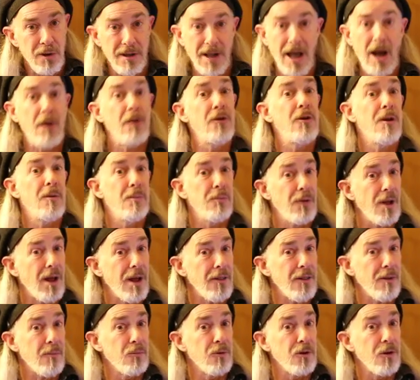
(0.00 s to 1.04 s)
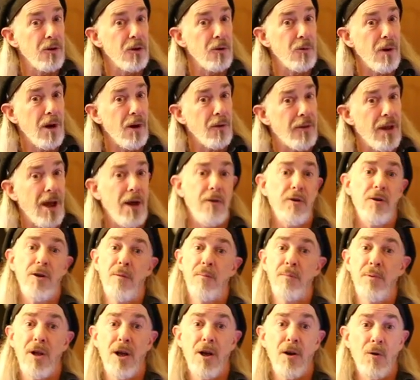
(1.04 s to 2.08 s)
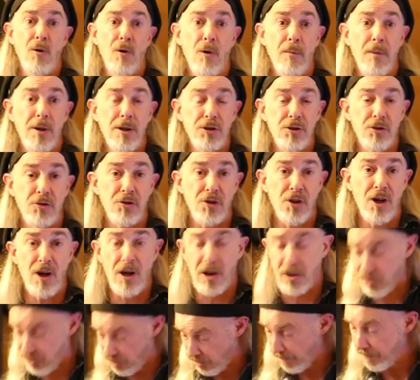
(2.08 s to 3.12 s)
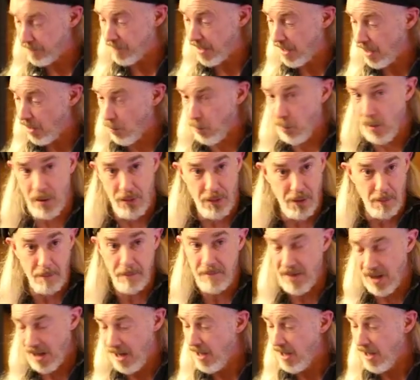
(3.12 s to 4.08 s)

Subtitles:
And now you can play them really well. Now you can play a whole bunch of songs with them.